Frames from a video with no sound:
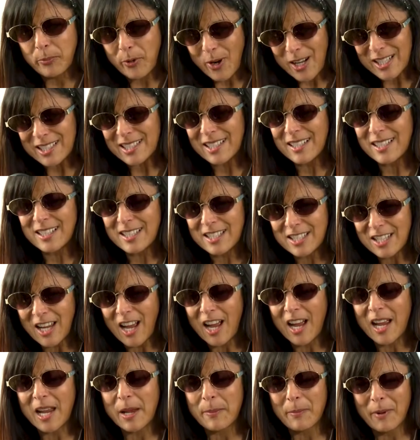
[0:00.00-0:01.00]
present
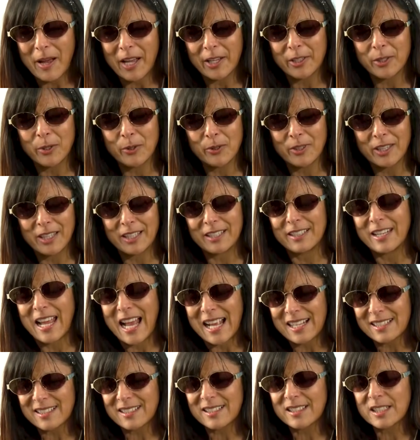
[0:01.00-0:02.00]
time, I know that
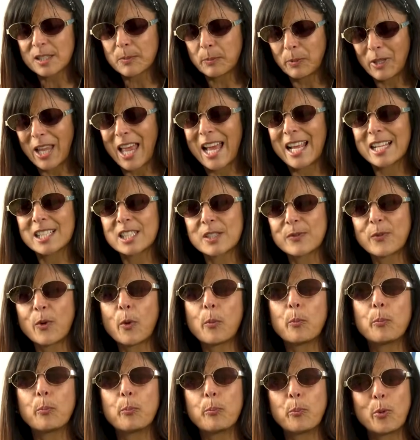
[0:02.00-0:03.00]
NASA's plans
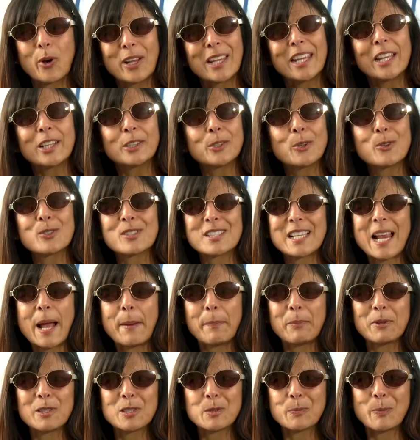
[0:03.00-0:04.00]
for bringing those
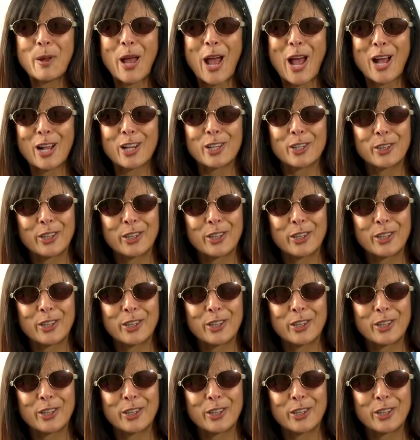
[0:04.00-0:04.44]
samples back,